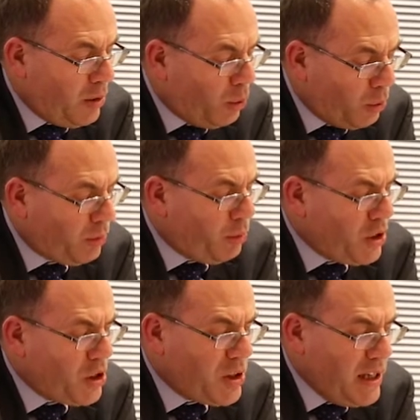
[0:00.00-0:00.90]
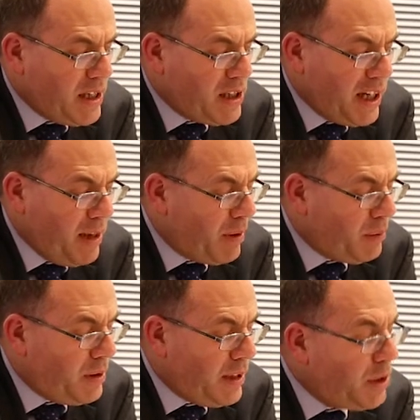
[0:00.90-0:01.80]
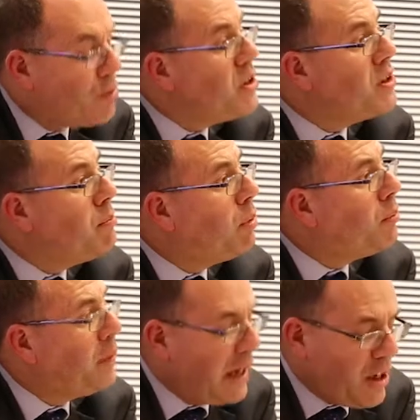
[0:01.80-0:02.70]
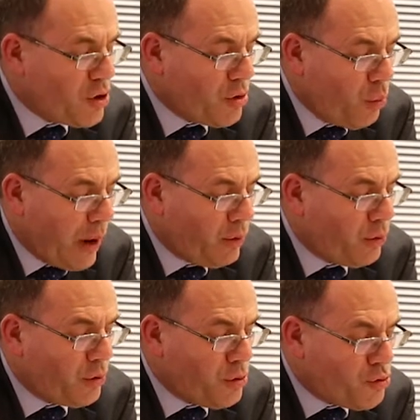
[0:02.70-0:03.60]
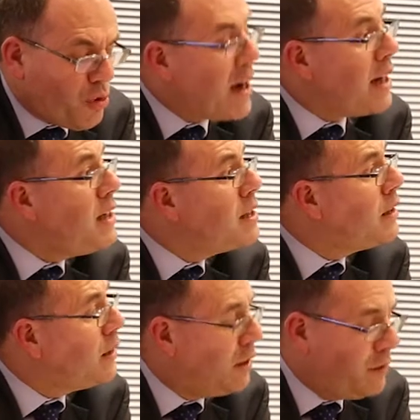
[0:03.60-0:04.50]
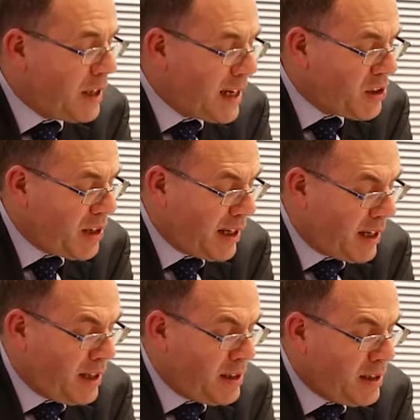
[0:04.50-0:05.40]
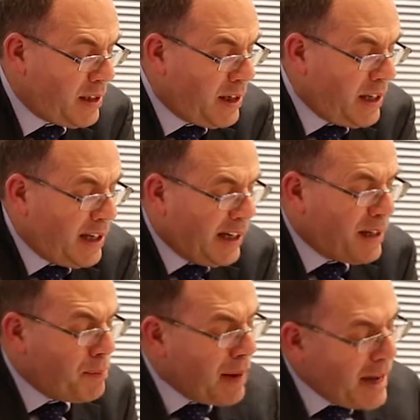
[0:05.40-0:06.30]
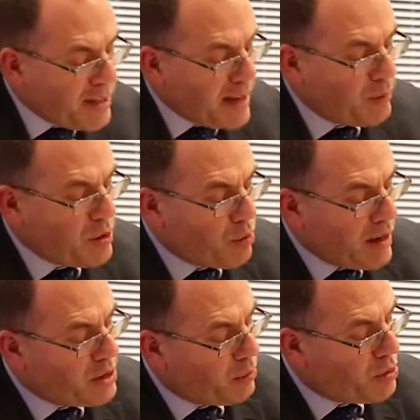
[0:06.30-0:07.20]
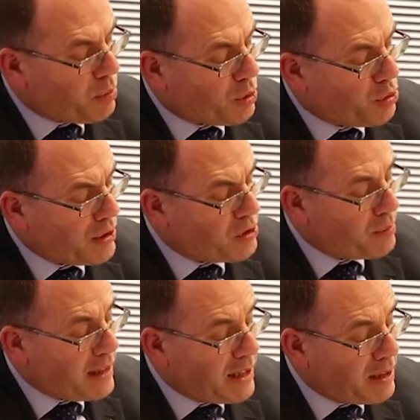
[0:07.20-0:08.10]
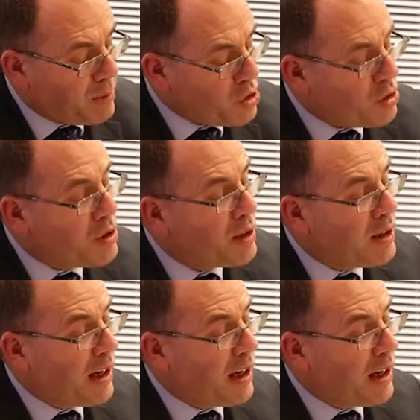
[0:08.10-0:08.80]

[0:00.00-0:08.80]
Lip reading: all of which is needed to keep up with the increase in population, wealth and trade over the next decade, and compare that with the rate at which projects are being commissioned